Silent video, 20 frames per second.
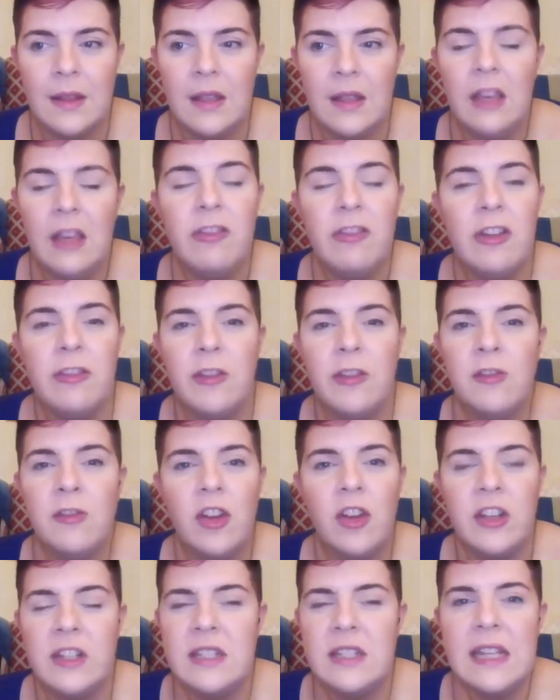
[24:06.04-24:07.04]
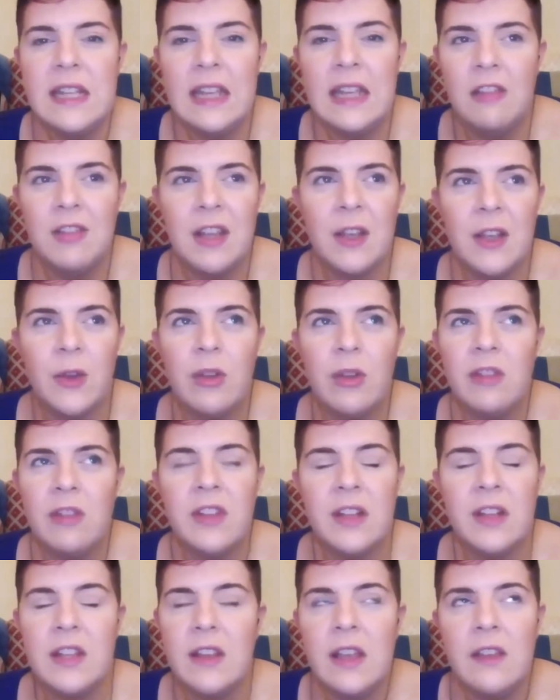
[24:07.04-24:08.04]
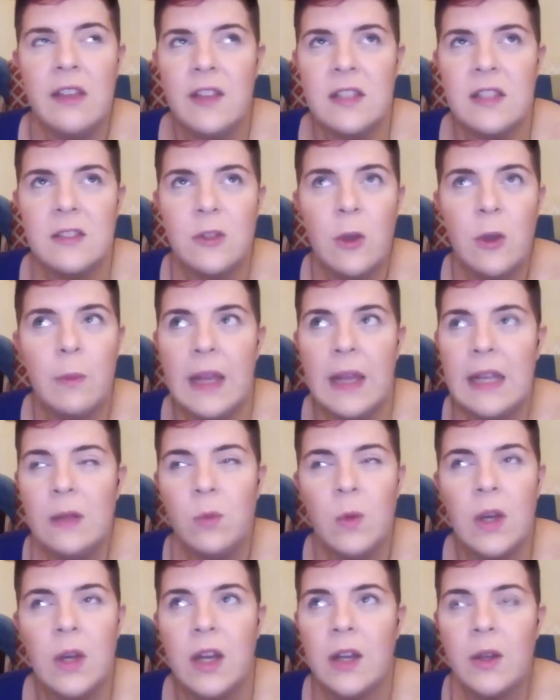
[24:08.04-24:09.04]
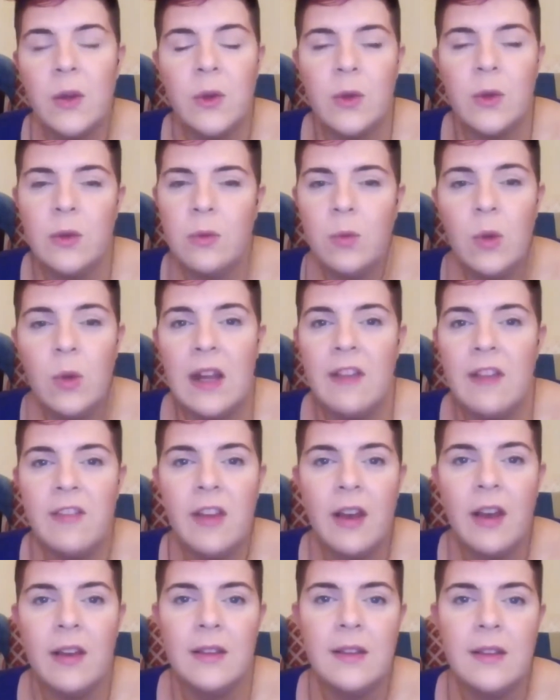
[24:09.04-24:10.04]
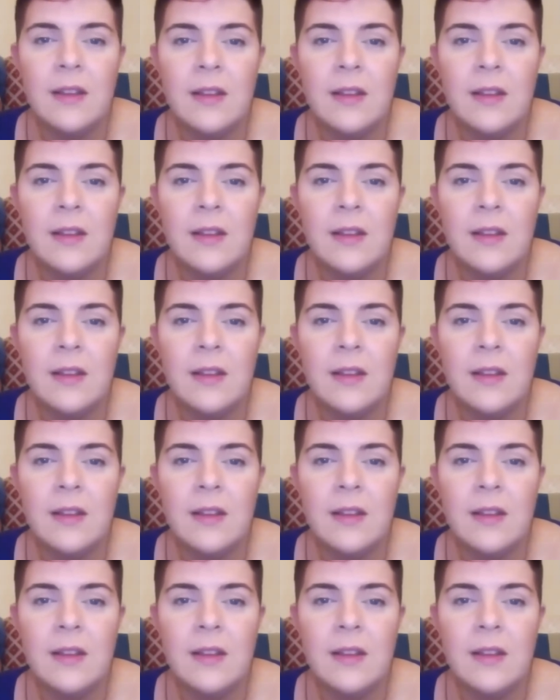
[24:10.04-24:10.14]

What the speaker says: Even if you're volunteering or even if it's not paid work or whatever.